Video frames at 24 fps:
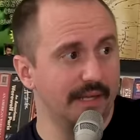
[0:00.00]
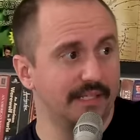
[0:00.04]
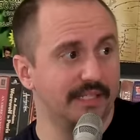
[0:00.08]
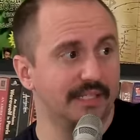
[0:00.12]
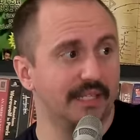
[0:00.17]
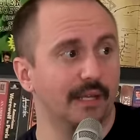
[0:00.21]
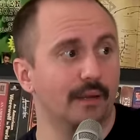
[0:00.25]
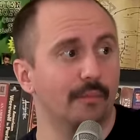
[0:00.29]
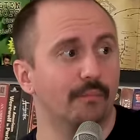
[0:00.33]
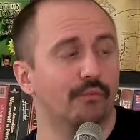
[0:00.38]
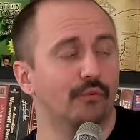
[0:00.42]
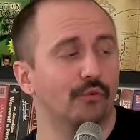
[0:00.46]
and
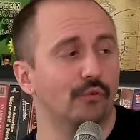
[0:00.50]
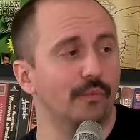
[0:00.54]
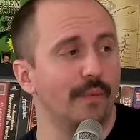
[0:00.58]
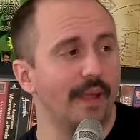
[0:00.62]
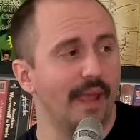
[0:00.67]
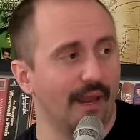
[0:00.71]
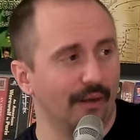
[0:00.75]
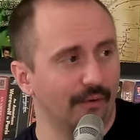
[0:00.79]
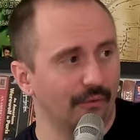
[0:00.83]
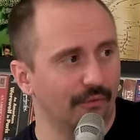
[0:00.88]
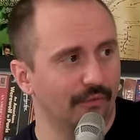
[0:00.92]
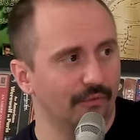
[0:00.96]
stick a broom
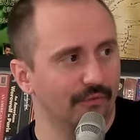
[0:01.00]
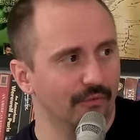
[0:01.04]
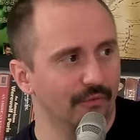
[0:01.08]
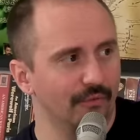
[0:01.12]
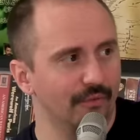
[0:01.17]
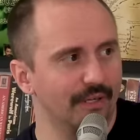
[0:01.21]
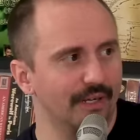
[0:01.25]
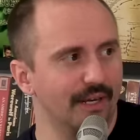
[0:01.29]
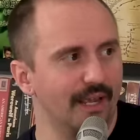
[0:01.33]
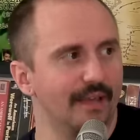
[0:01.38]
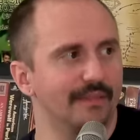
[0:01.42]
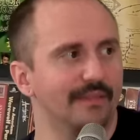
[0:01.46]
handle
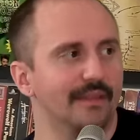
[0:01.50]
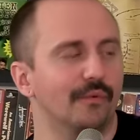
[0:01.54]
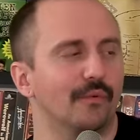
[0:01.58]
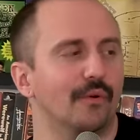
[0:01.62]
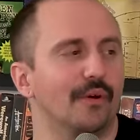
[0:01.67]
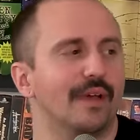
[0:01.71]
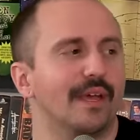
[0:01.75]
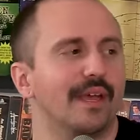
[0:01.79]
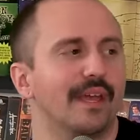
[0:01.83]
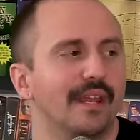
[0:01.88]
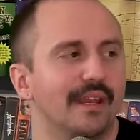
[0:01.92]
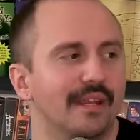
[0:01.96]
through it, and then
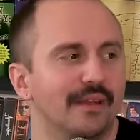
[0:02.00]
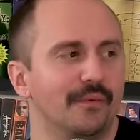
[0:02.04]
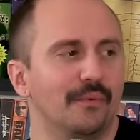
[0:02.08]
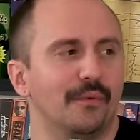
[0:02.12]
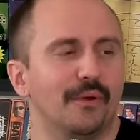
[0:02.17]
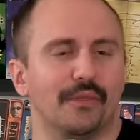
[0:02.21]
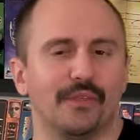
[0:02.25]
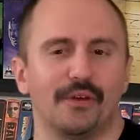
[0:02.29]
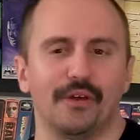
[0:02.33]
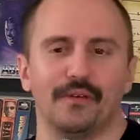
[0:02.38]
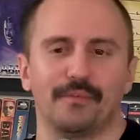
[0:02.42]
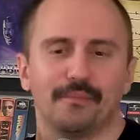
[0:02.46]
we'll hit it
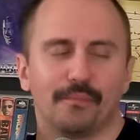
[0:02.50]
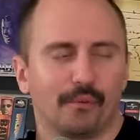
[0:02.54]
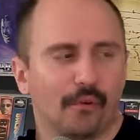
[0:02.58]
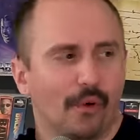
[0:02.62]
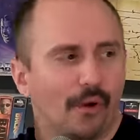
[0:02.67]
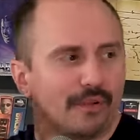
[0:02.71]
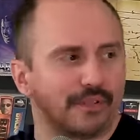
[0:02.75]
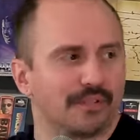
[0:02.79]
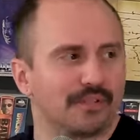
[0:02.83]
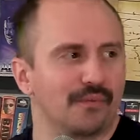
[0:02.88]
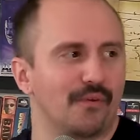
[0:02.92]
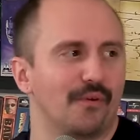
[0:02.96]
with a
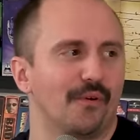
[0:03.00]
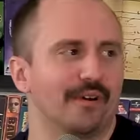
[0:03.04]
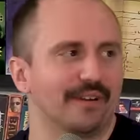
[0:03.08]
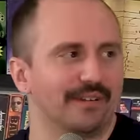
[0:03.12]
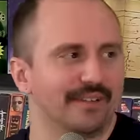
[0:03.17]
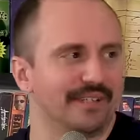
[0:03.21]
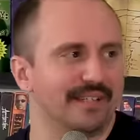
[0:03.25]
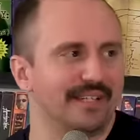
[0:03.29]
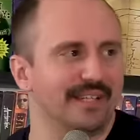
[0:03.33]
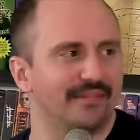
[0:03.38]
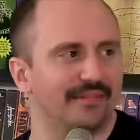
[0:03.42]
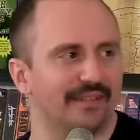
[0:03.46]
broadsword
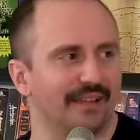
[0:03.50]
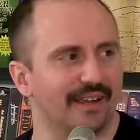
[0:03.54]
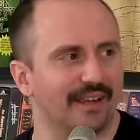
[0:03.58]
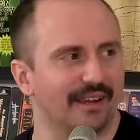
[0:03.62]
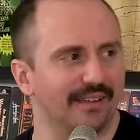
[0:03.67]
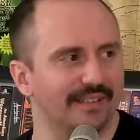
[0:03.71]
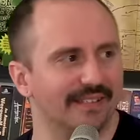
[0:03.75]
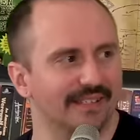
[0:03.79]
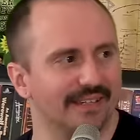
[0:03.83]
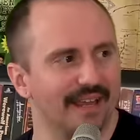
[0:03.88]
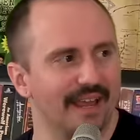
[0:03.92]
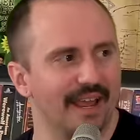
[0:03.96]
and see if it
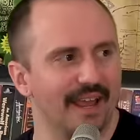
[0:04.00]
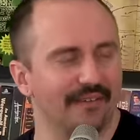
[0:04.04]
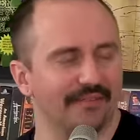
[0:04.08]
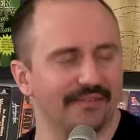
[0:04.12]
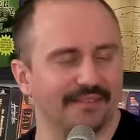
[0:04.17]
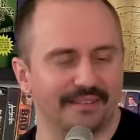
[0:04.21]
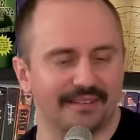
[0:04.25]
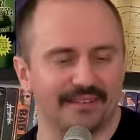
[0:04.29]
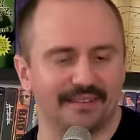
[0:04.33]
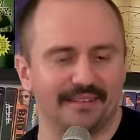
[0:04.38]
cuts in half.